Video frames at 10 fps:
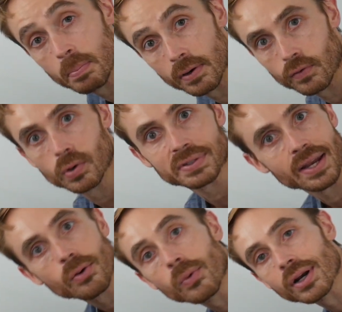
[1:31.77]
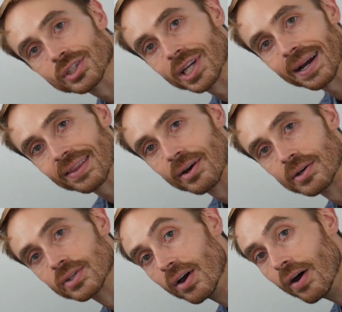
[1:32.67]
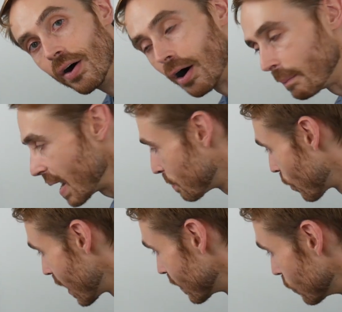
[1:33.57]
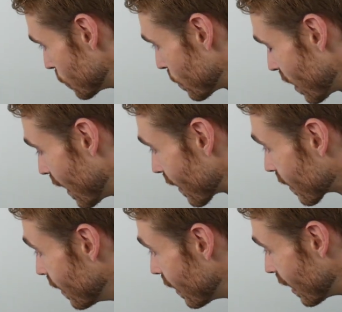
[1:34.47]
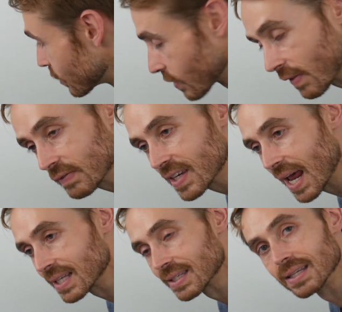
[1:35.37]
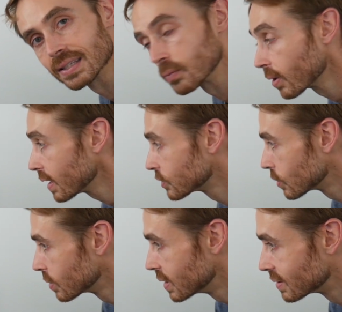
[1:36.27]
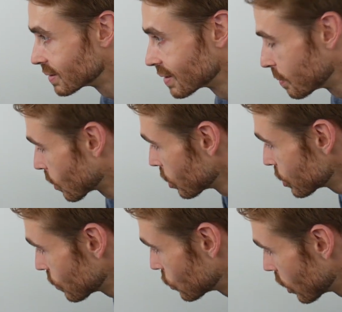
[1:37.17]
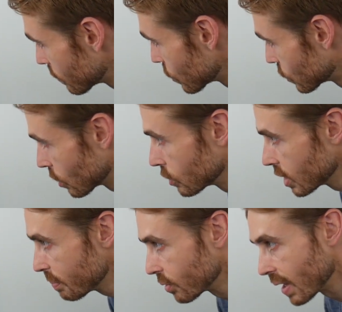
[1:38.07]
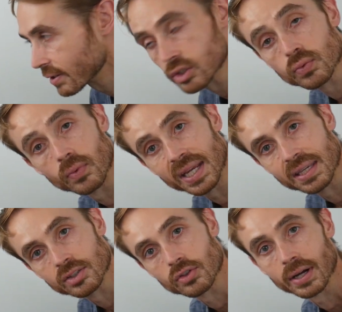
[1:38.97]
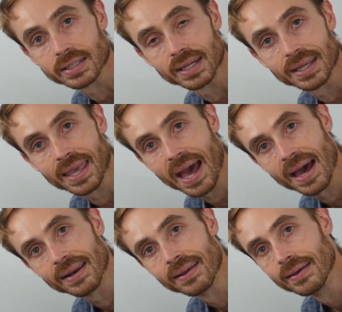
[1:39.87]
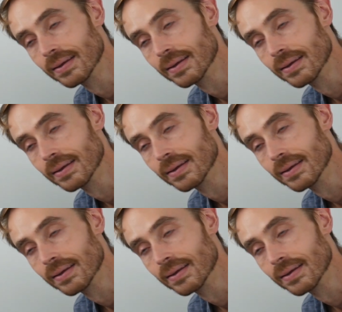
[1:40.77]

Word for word: But of course, I don't want to chuck those on my brand new plaque. Uh, so I've left it as is, and what I'll do is, is that because this geometry is so simple, I'll just reconstruct it in CAD.